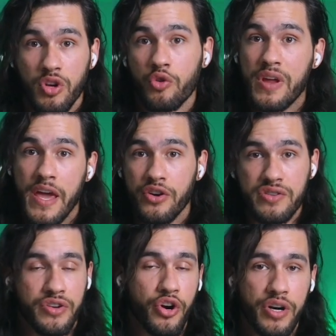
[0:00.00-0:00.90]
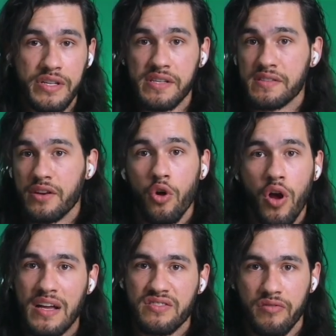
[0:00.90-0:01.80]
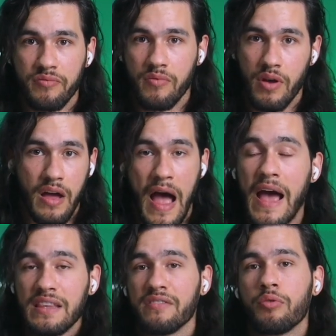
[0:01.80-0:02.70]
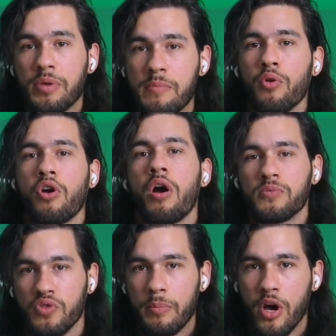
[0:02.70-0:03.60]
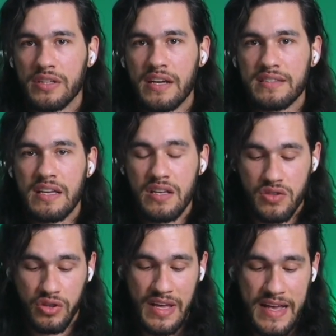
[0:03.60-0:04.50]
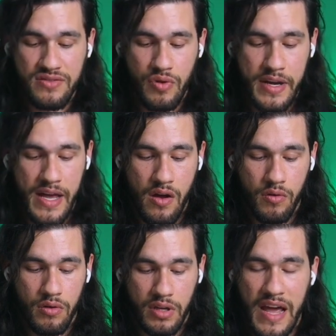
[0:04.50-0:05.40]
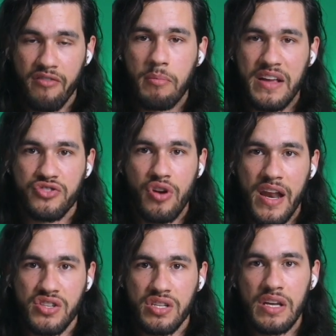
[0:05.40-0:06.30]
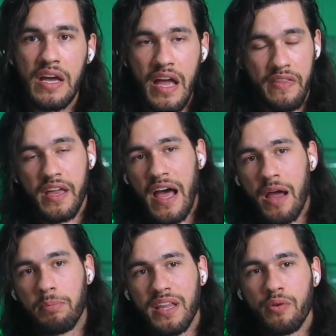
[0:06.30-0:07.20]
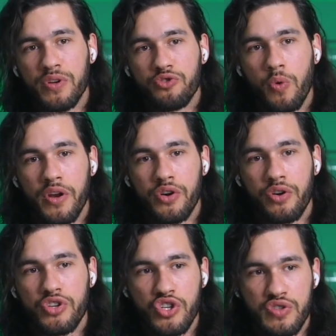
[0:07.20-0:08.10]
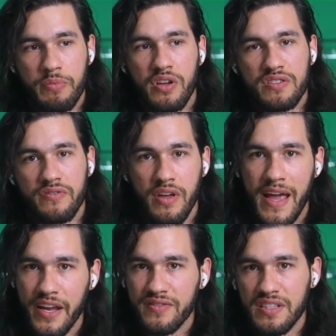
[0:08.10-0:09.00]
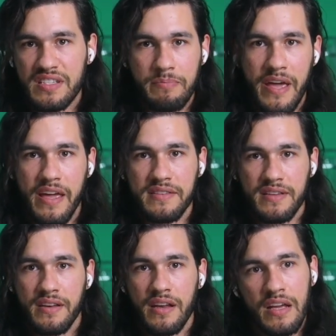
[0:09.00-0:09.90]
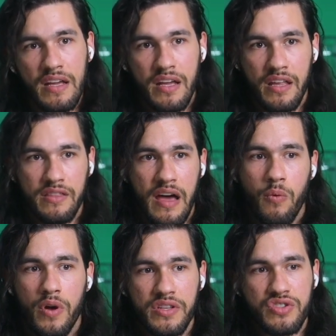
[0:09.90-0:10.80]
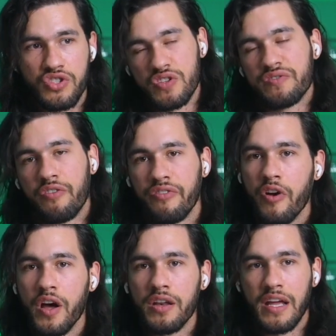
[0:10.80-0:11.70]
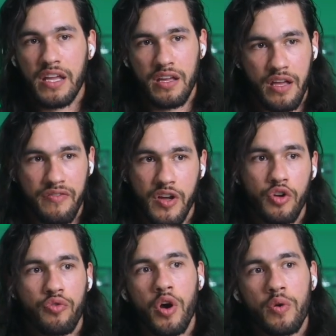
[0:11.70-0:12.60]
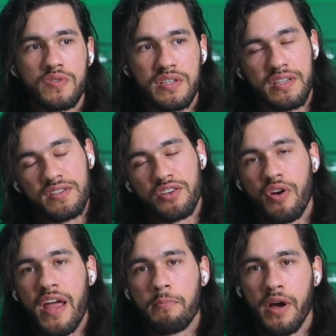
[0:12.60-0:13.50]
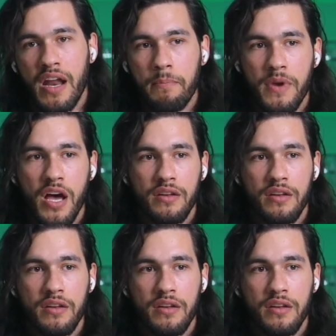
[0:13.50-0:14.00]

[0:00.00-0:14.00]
creators and artists and all kinds of high level people come to the podcast. So that's yep. right now kind of my strategy. And then I play with Twitter just because of the NFT space and that yep. one is just for fun. Like if it grows is great, but I'm not